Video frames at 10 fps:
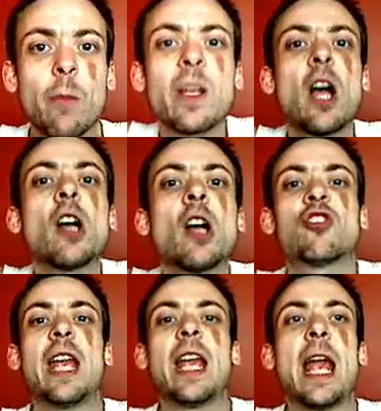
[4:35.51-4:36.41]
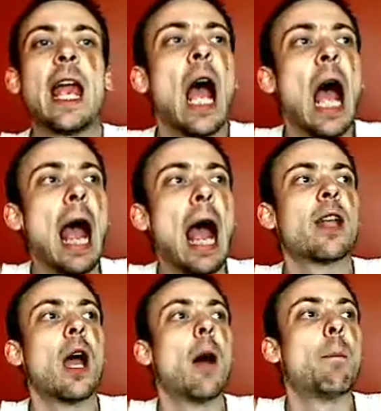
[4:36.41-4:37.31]
and we can't sit here
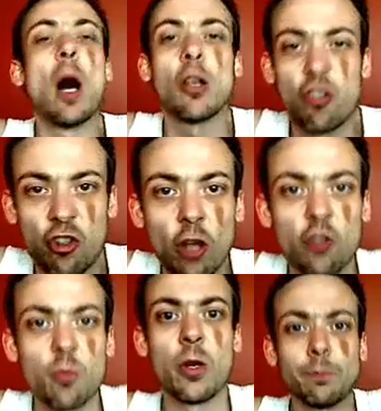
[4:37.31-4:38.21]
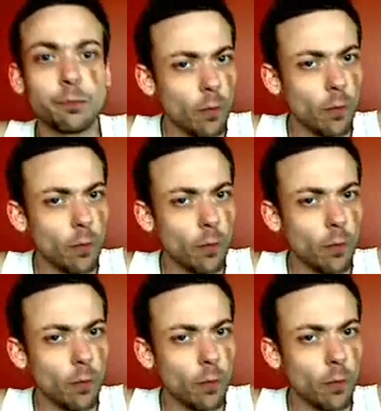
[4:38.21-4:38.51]
and pass judgment